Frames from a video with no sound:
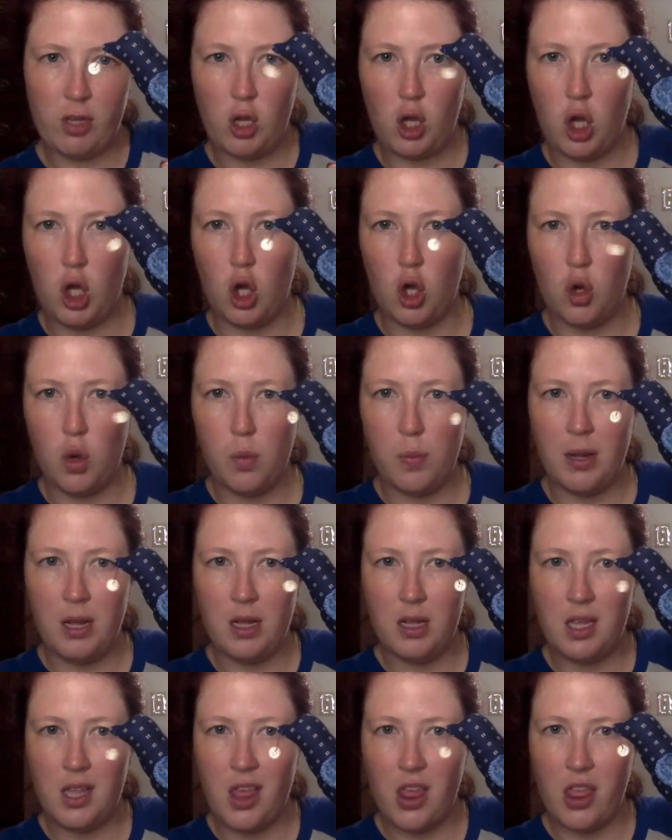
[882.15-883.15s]
cube
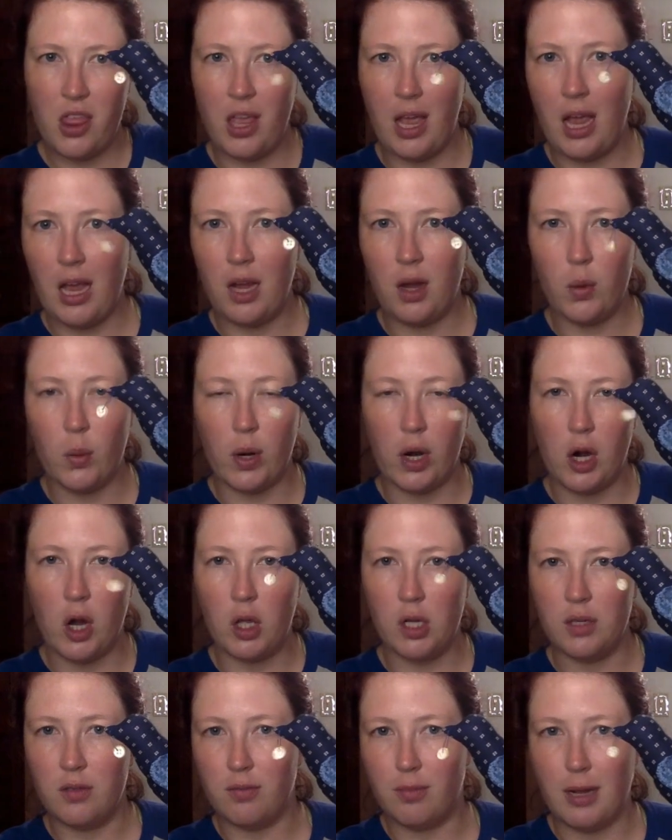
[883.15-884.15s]
thing where
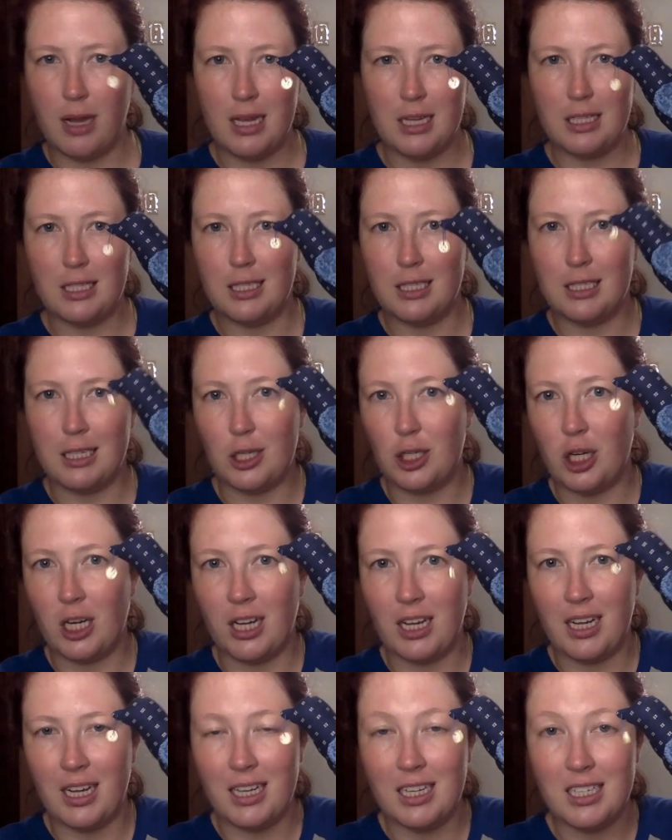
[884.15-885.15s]
all of my
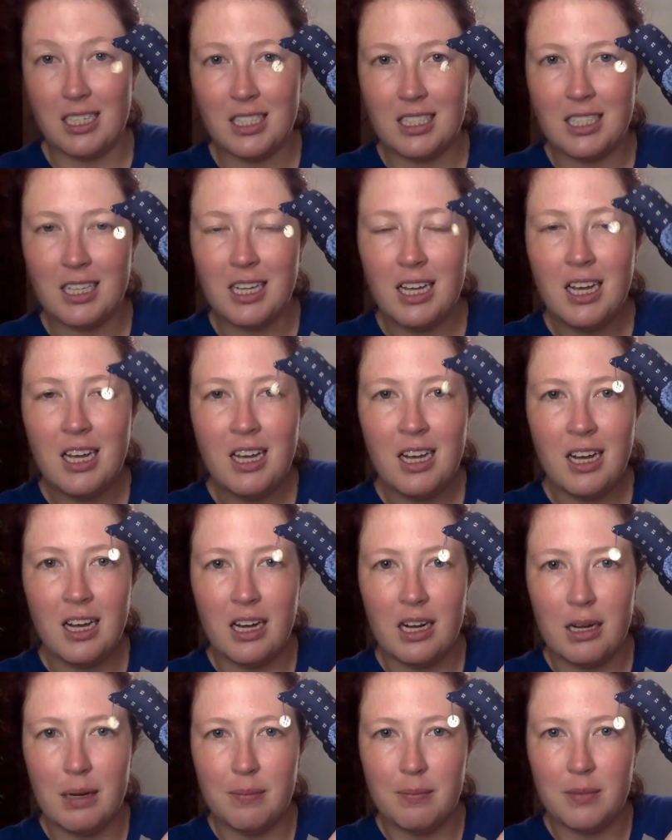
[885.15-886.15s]
stitching is.
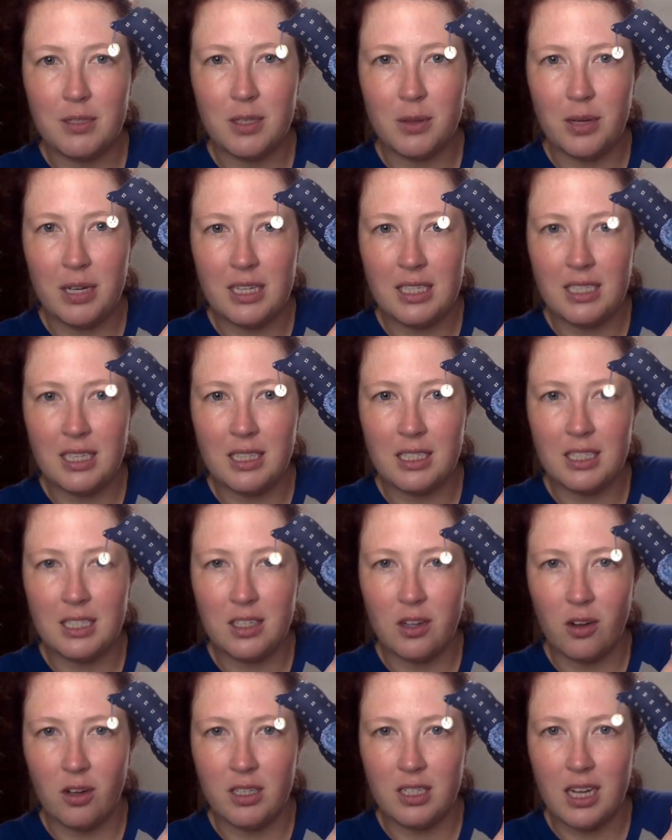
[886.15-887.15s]
So he sits
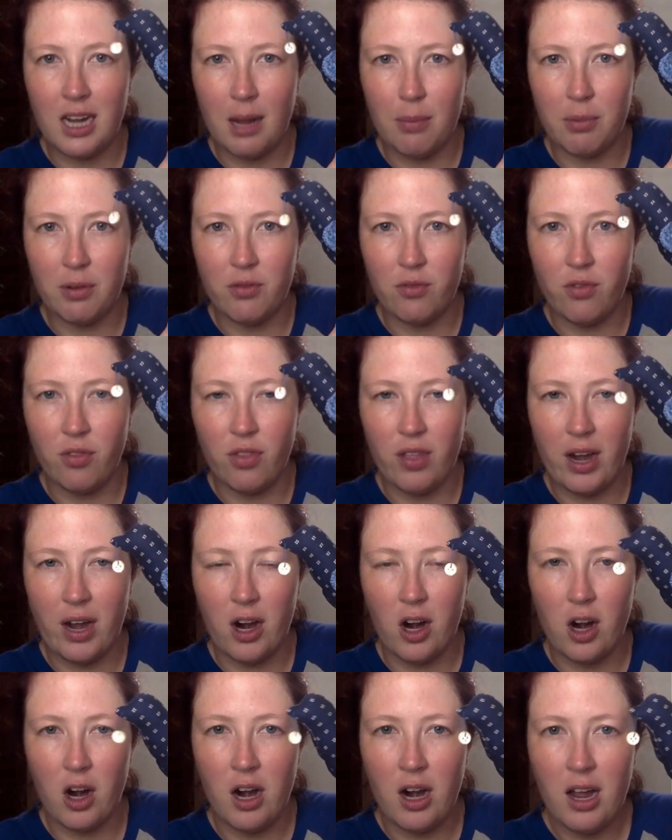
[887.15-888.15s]
on top of
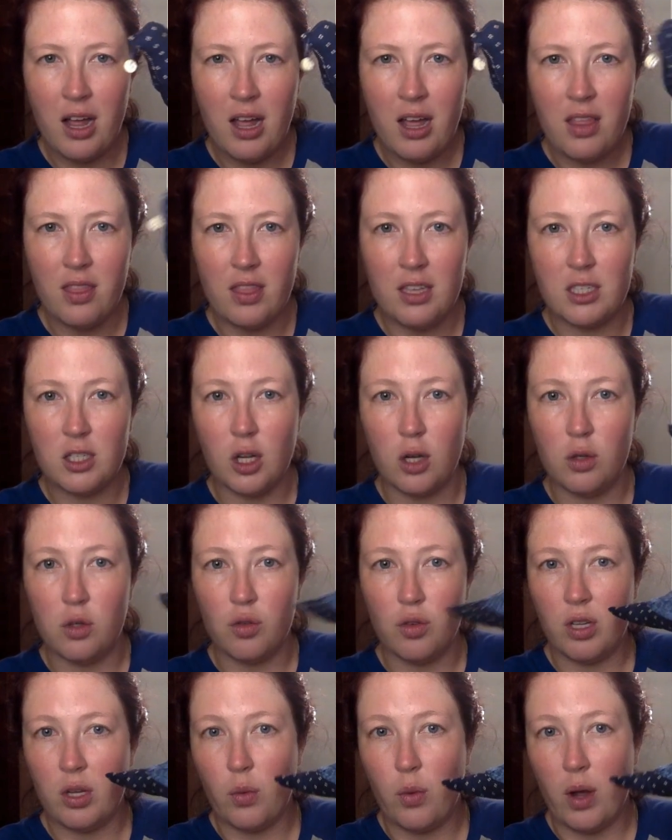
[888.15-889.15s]
there. This goes
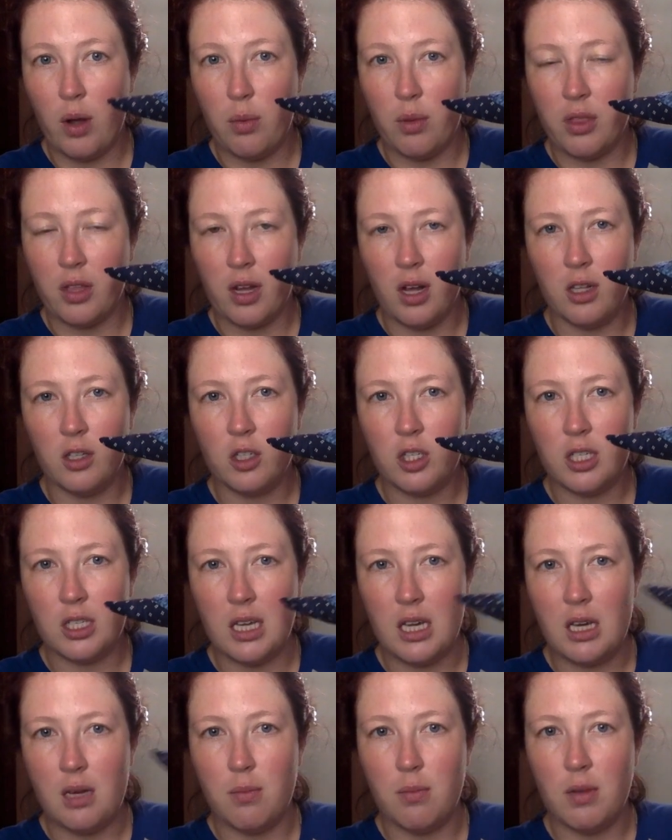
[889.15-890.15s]
really well with the color
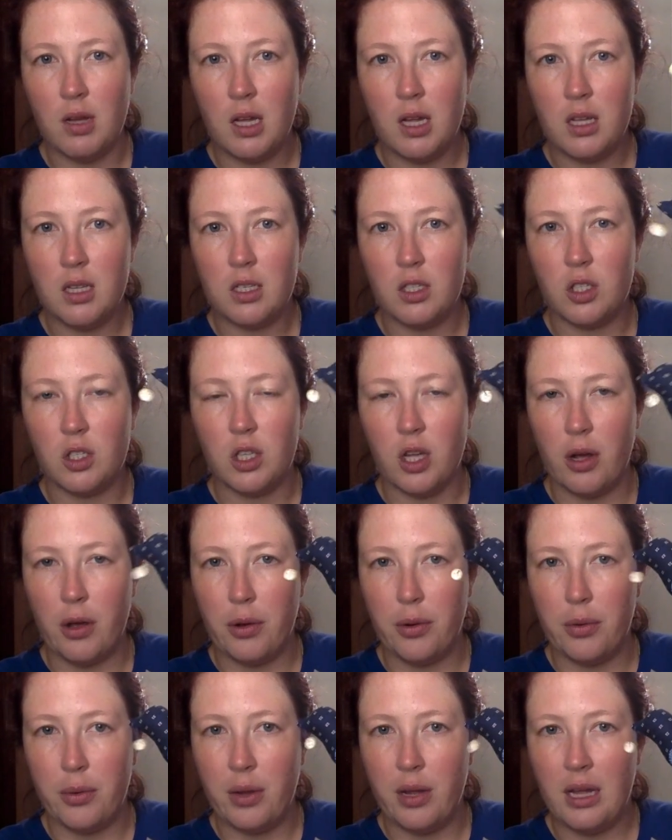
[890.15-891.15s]
scheme.
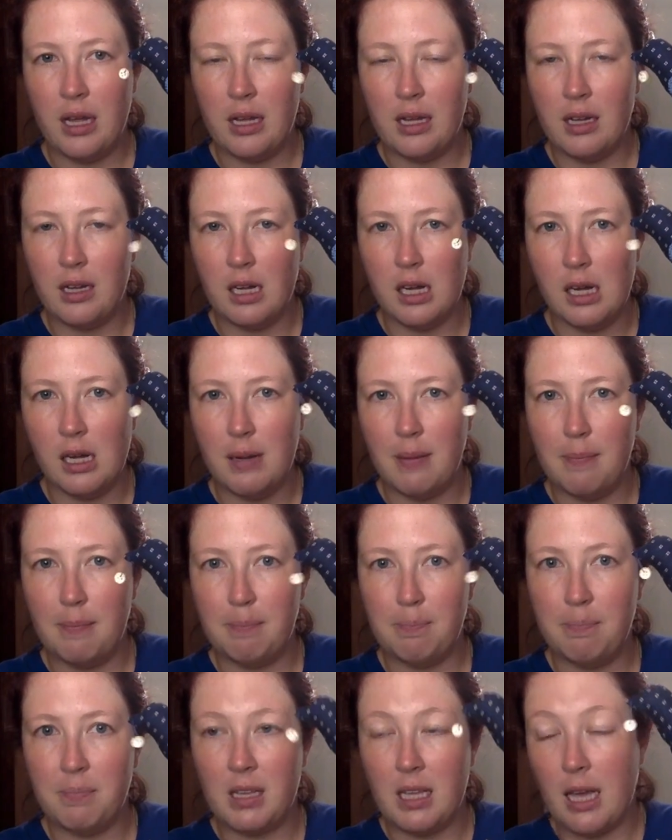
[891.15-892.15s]
So
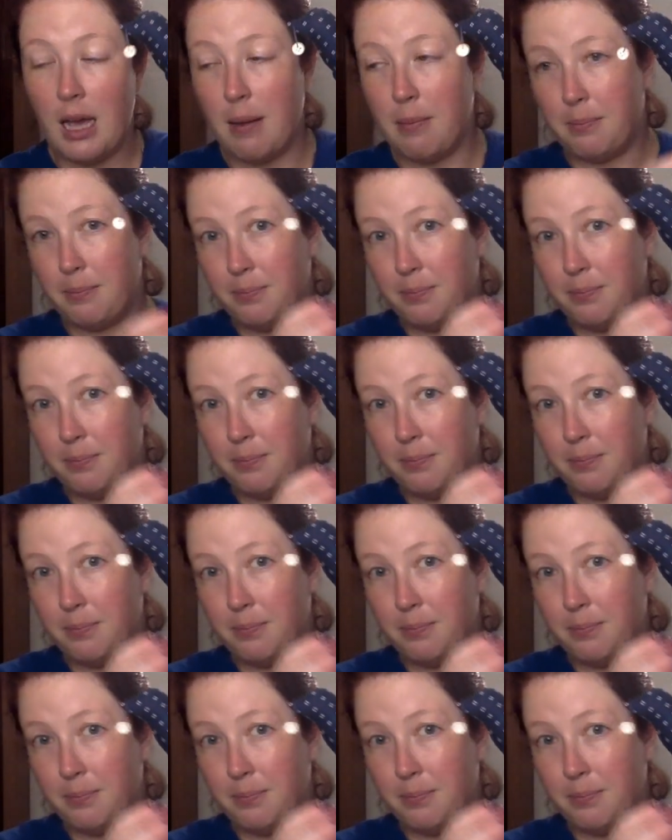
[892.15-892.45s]
yeah.